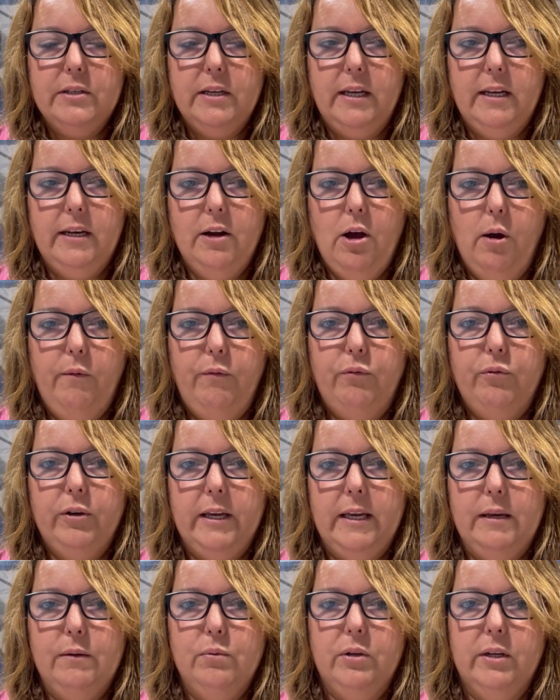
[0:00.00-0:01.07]
and
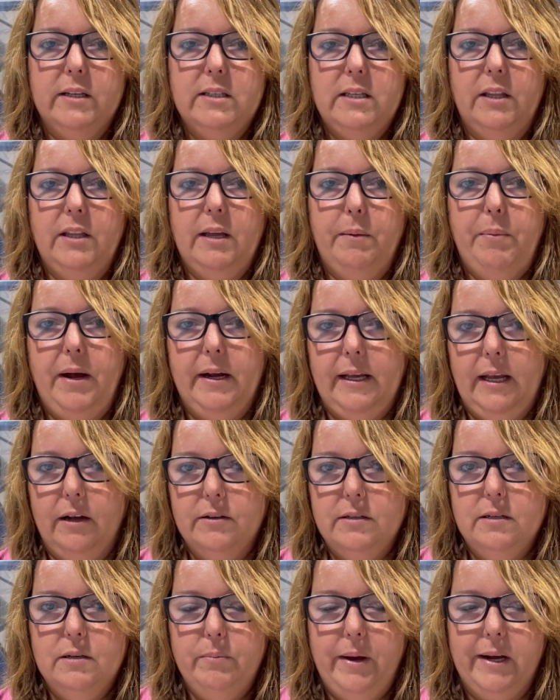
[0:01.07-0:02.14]
hopefully we'll extend that back out
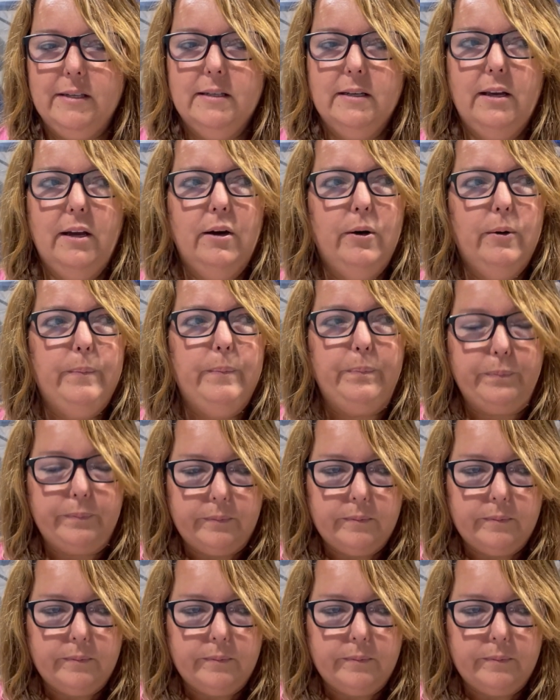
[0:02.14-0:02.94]
to New Mexico,